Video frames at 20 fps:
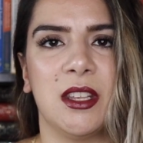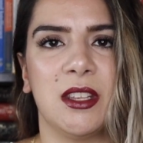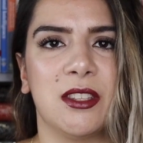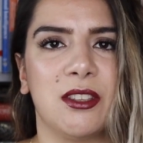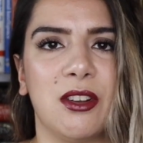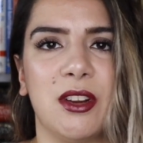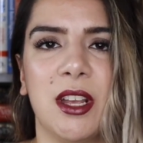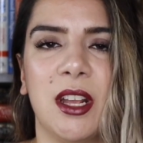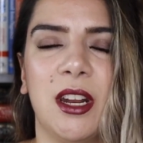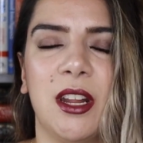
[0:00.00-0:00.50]

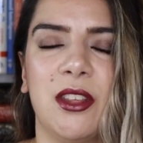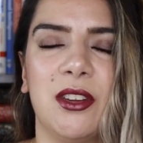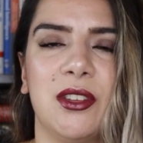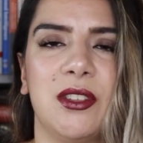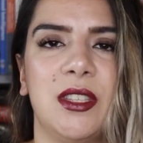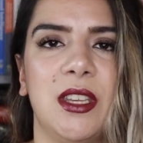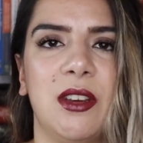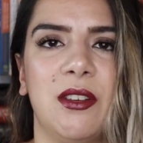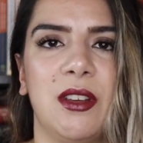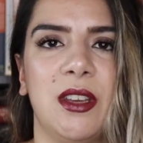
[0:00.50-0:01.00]
starting another
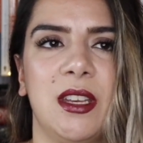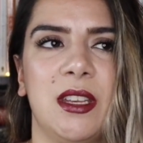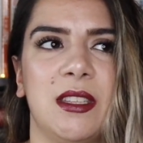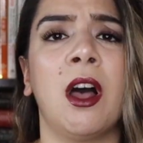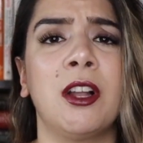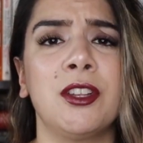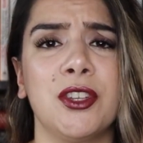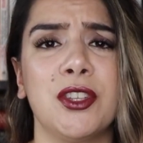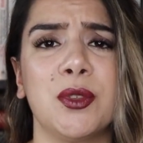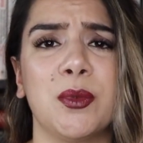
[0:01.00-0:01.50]
series.
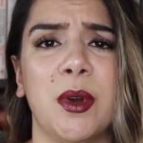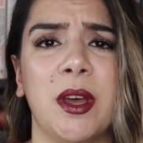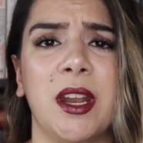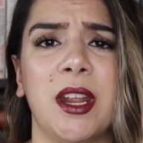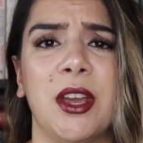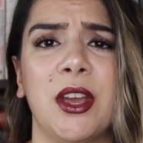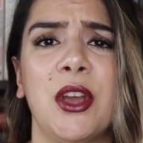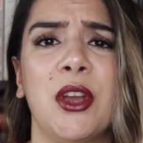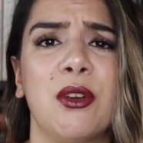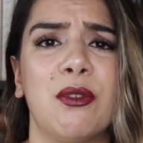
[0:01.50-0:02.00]
I'll just
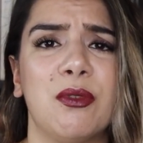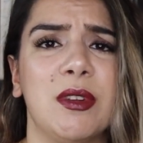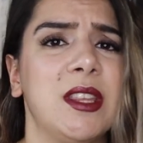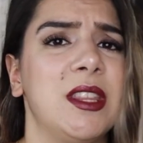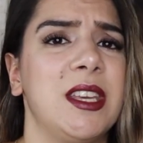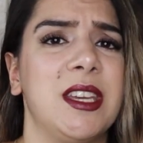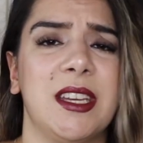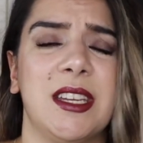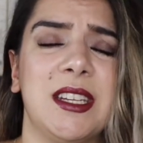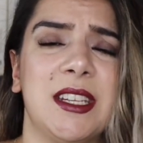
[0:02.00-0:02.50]
wanna read
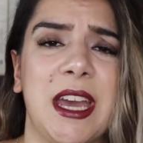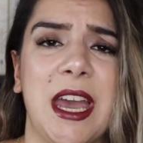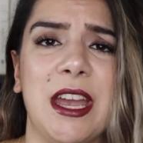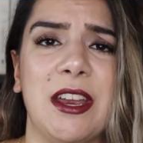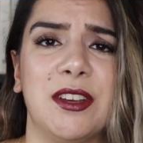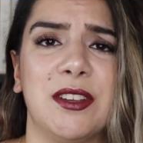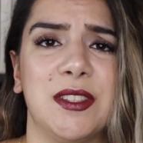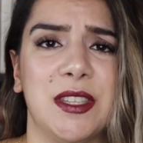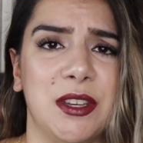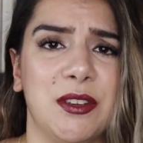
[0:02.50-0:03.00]
the
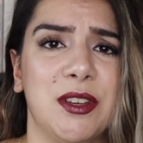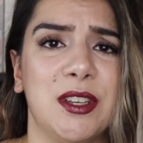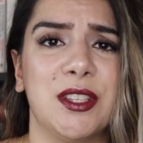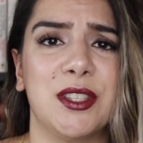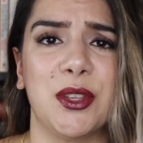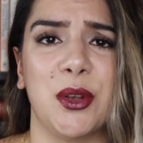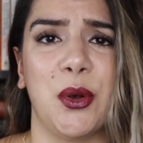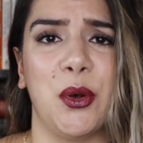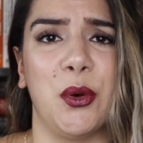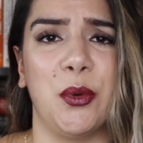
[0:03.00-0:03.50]
entire series
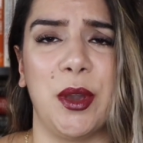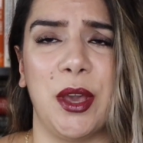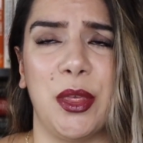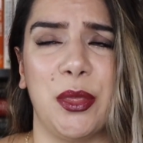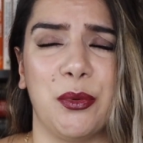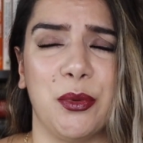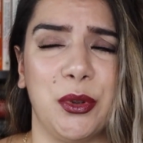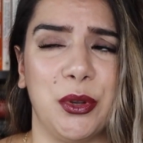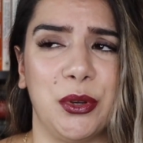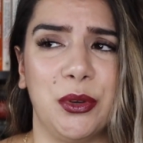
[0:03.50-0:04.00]
the whole way
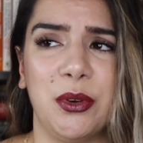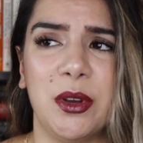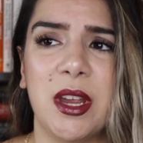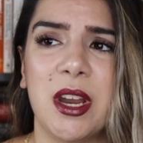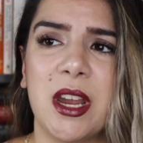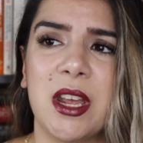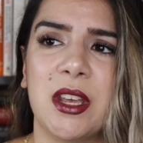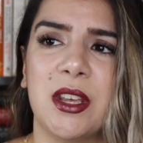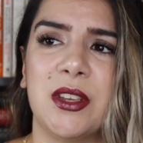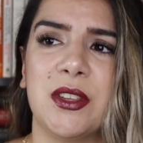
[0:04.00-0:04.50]
through.
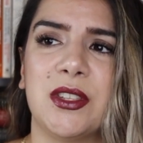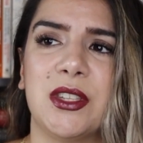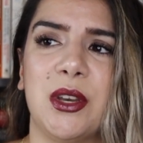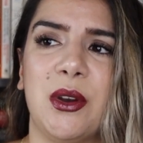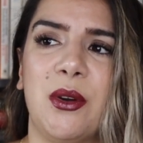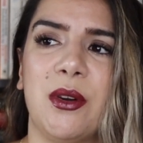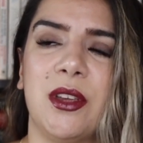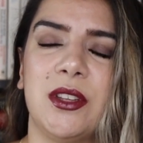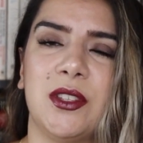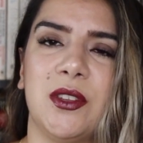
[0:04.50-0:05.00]

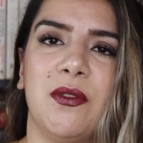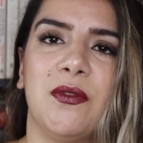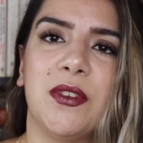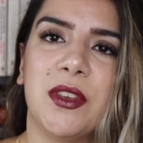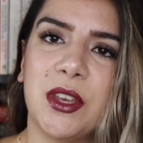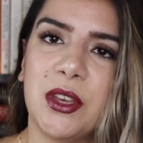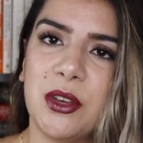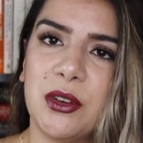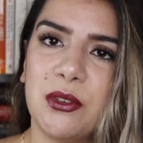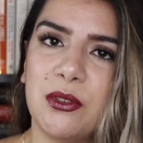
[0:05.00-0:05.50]
So there's a
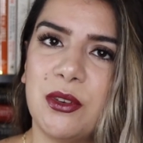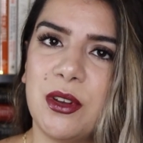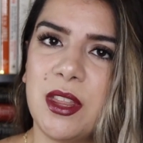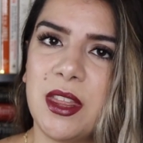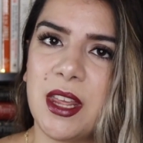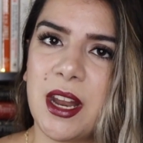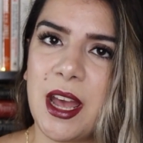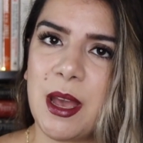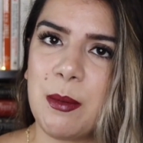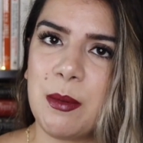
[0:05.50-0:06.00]
few
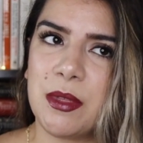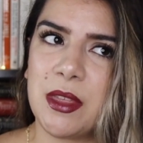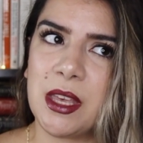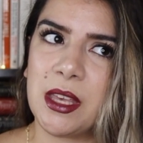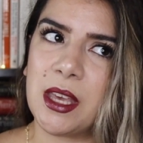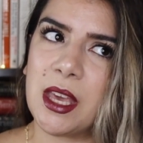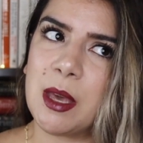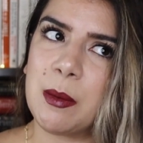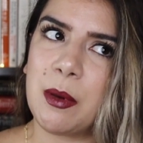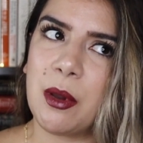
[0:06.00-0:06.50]
that I'm
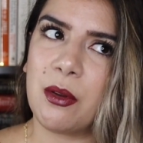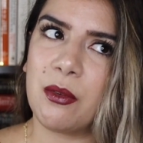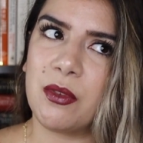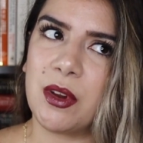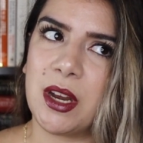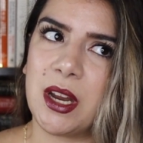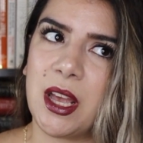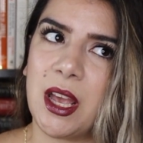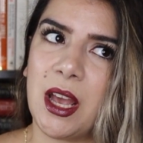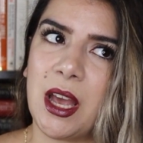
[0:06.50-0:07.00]
thinking about
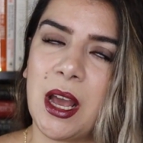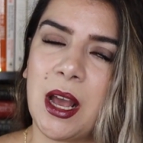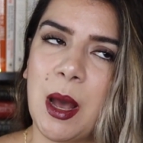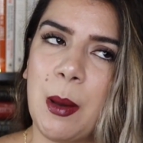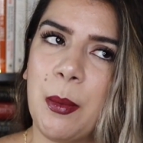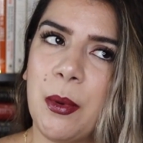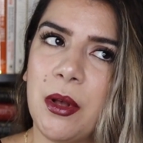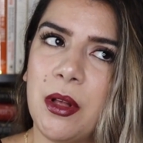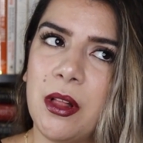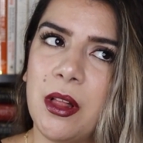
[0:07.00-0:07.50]
reading. A
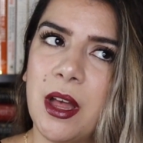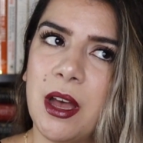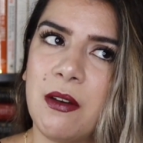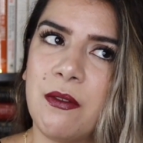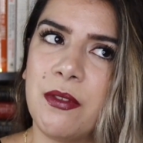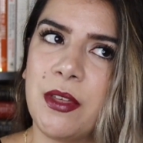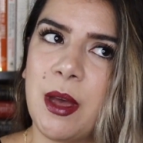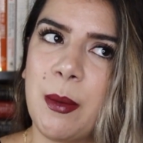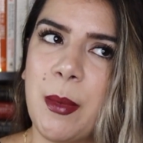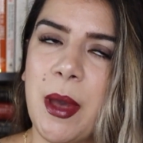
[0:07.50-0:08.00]
couple
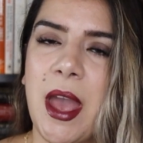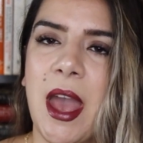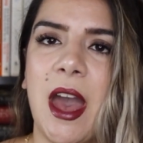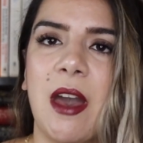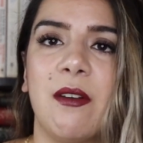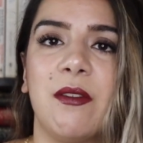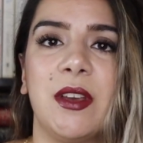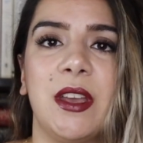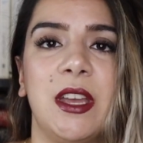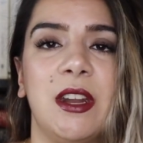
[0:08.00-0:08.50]
of them I
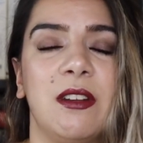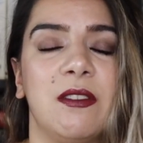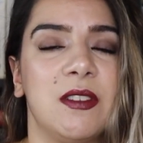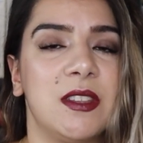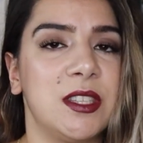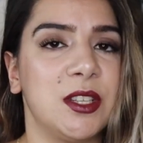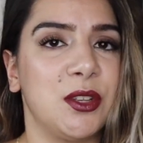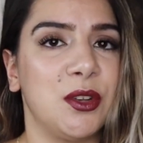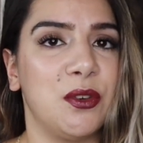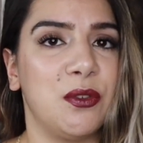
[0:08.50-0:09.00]
have in
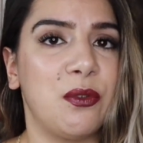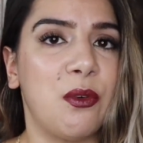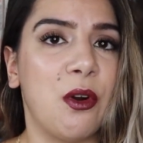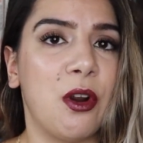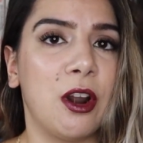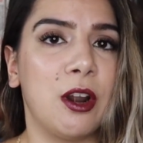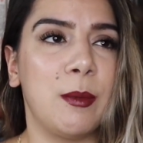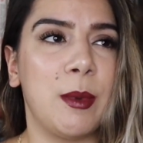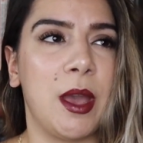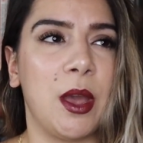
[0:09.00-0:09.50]
physical
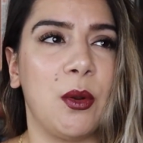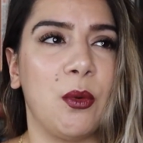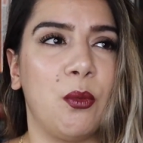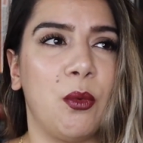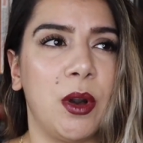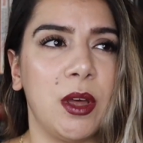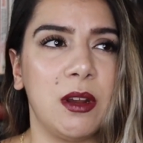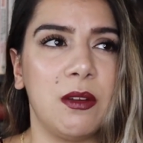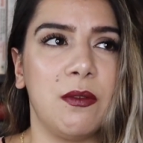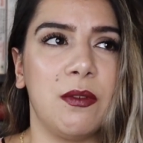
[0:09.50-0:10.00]
form and
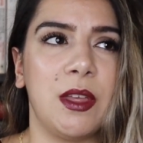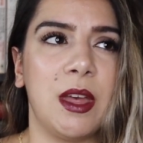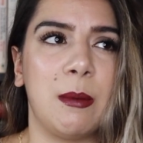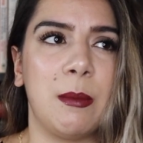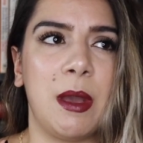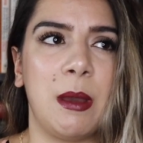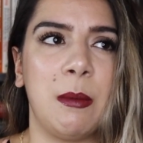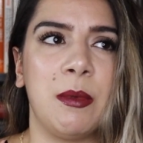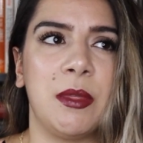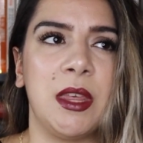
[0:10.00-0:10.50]
one of them
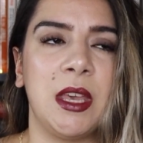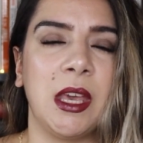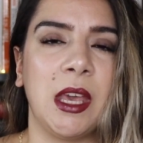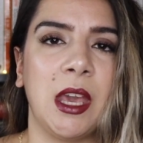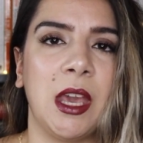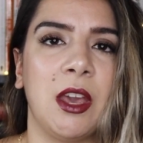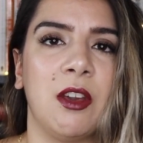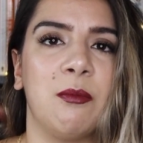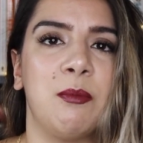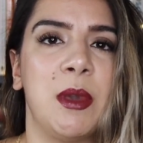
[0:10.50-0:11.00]
I'm
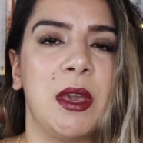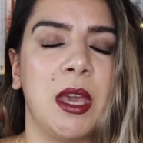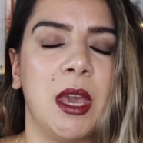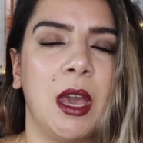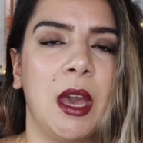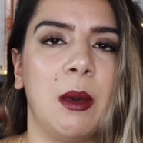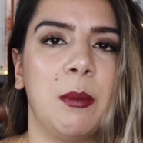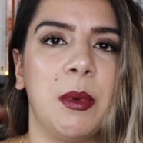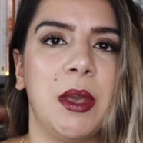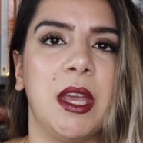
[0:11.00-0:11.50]
thinking of picking
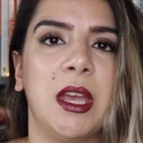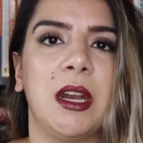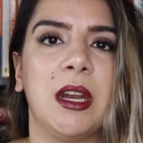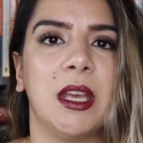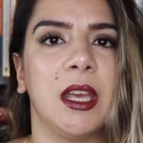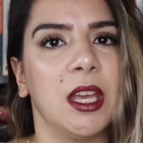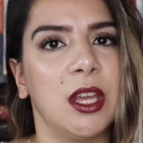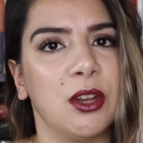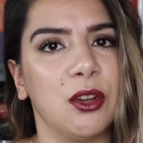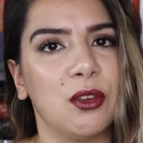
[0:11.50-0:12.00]
up in
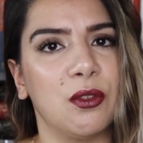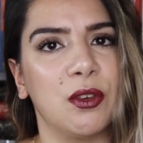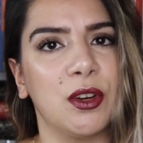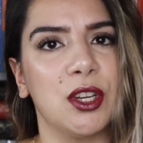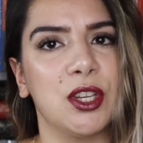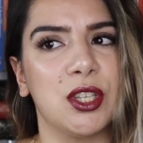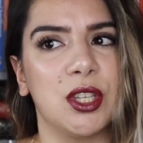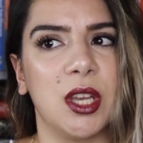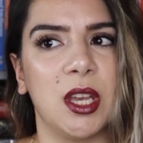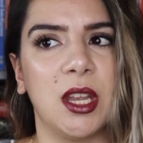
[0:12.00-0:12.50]
Kindle
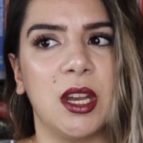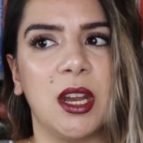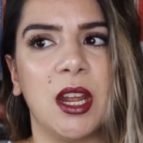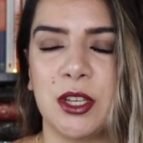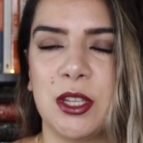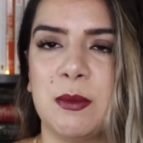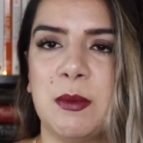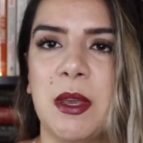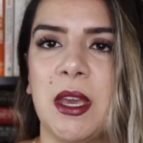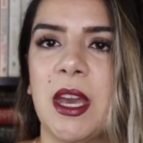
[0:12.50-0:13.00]
version
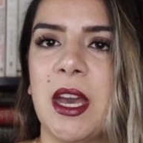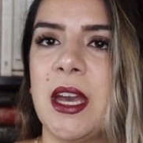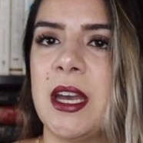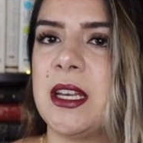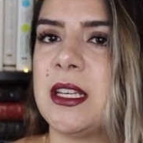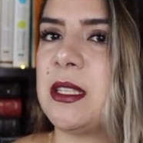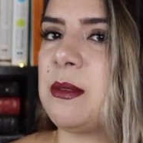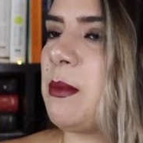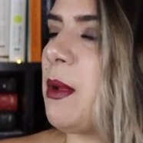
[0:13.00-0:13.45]
just because